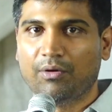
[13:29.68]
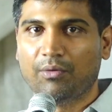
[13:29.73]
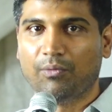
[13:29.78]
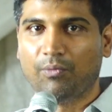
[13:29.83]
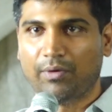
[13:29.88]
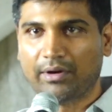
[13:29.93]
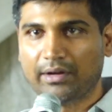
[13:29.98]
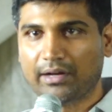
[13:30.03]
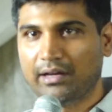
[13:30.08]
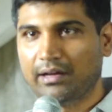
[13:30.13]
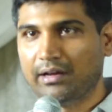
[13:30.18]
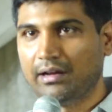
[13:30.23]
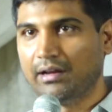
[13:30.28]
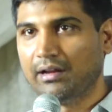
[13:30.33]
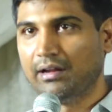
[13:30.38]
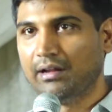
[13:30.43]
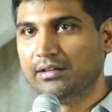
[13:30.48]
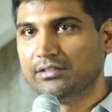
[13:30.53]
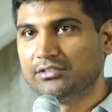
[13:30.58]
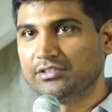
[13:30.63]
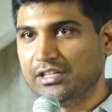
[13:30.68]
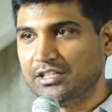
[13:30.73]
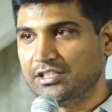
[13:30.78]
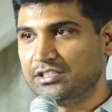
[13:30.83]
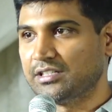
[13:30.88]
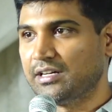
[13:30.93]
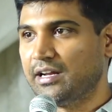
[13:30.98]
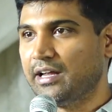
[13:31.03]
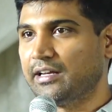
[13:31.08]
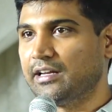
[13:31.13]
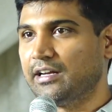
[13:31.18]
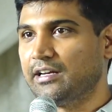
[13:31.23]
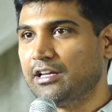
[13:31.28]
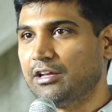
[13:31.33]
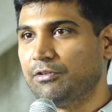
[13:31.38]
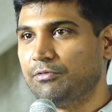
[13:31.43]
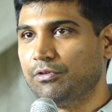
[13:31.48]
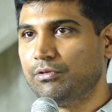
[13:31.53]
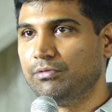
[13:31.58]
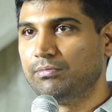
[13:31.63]
one suggestion I can
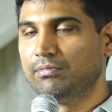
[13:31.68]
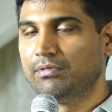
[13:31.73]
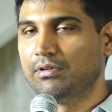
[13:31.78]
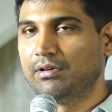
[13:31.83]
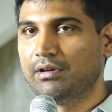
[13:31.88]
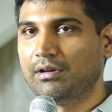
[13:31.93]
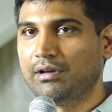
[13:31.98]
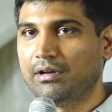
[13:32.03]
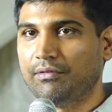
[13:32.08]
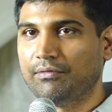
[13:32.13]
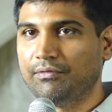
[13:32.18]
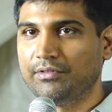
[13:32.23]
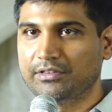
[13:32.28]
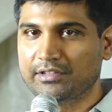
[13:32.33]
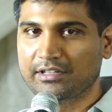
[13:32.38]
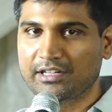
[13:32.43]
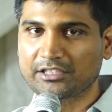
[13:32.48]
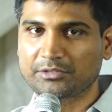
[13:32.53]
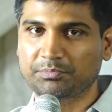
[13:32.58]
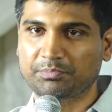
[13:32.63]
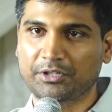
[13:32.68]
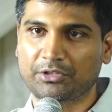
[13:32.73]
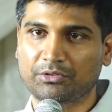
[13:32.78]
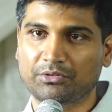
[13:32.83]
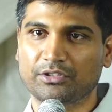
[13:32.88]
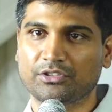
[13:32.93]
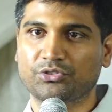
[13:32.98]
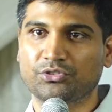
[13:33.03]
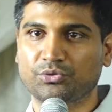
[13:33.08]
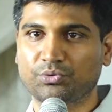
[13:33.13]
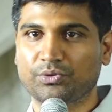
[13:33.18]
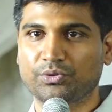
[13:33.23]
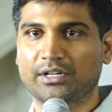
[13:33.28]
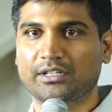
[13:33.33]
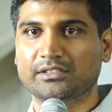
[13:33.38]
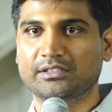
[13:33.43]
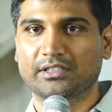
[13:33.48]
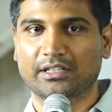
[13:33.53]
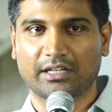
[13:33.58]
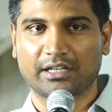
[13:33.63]
give you with respect to the
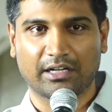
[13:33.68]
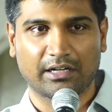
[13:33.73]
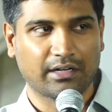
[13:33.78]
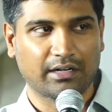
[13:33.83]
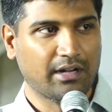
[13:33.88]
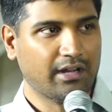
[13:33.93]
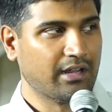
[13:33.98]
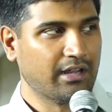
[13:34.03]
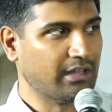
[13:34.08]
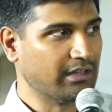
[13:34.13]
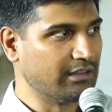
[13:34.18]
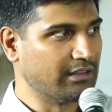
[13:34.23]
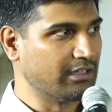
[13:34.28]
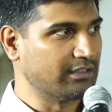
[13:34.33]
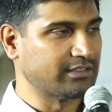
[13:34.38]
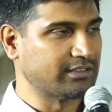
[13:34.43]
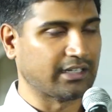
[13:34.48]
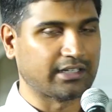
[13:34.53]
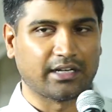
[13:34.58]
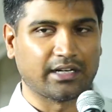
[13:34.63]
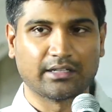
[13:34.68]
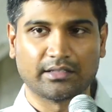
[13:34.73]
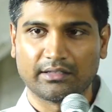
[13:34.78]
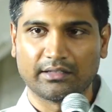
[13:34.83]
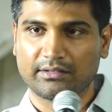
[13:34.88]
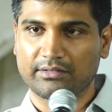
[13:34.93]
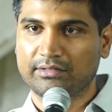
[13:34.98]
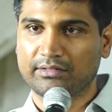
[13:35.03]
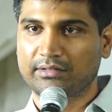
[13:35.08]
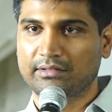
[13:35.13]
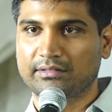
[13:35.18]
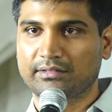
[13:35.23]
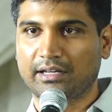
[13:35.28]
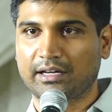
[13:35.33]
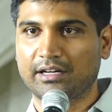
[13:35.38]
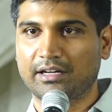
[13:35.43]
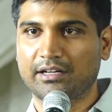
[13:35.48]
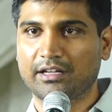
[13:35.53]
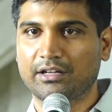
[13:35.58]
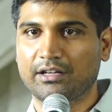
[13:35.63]
students that are in their second
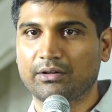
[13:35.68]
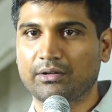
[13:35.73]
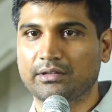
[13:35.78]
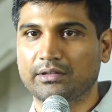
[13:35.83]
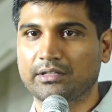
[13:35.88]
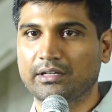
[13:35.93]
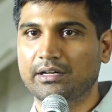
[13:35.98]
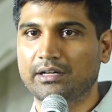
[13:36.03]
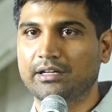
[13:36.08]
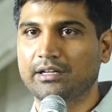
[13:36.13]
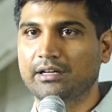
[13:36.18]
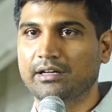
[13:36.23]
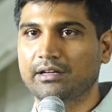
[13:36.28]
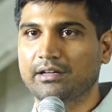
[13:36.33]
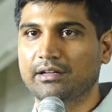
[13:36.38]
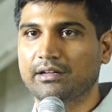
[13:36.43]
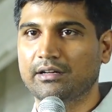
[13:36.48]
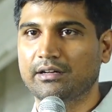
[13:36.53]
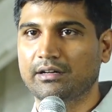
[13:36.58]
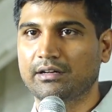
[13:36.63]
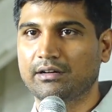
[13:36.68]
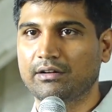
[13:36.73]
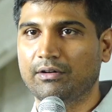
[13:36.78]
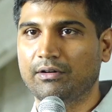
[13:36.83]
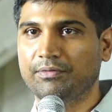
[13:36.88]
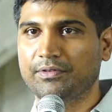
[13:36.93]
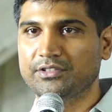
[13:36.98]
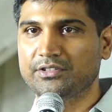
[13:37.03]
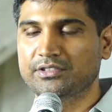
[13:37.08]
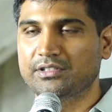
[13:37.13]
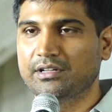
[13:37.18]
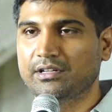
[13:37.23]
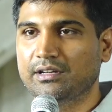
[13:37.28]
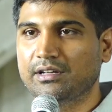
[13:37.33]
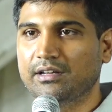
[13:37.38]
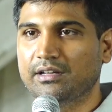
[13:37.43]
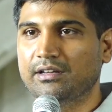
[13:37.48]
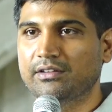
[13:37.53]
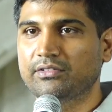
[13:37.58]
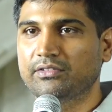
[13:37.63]
year or third year of
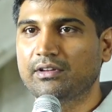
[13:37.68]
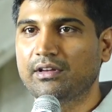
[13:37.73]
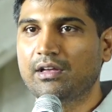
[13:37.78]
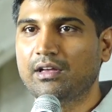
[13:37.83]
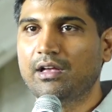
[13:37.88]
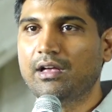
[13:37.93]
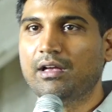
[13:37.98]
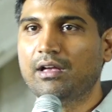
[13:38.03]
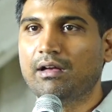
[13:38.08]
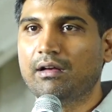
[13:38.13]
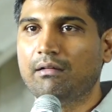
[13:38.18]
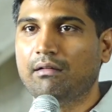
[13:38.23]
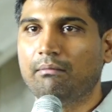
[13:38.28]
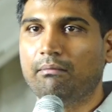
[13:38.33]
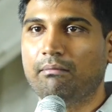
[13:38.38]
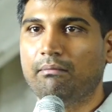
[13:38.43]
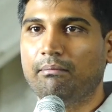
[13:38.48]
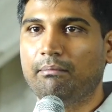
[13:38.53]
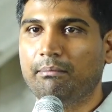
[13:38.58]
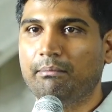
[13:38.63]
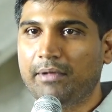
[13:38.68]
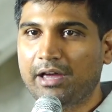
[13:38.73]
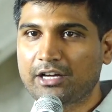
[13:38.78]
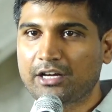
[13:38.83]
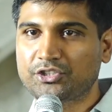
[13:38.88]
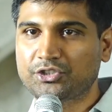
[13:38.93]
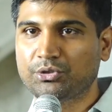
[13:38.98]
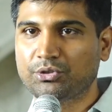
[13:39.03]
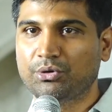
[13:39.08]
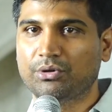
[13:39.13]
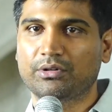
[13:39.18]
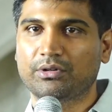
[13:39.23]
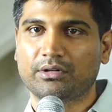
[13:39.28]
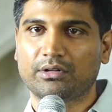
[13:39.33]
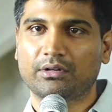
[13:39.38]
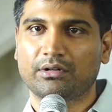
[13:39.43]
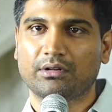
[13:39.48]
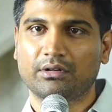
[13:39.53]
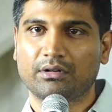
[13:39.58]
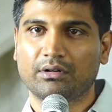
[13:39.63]
engineering is, make sure
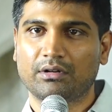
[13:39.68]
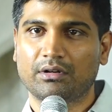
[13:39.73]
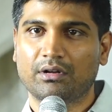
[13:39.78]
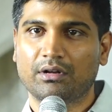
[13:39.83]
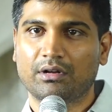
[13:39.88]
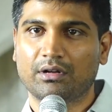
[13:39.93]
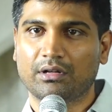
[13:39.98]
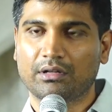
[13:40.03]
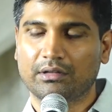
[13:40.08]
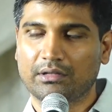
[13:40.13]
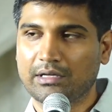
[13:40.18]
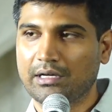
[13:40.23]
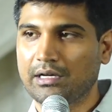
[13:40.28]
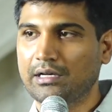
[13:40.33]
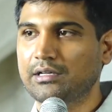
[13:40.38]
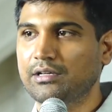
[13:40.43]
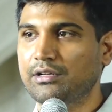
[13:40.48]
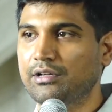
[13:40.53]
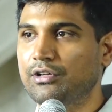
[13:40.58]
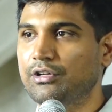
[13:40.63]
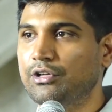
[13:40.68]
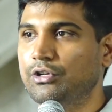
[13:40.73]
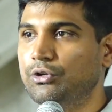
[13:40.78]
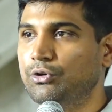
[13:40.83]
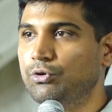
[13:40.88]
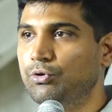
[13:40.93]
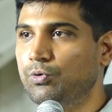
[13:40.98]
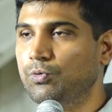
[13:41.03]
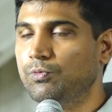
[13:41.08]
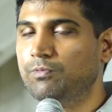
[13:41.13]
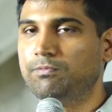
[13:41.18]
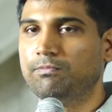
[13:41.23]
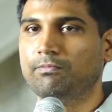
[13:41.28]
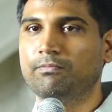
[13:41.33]
that you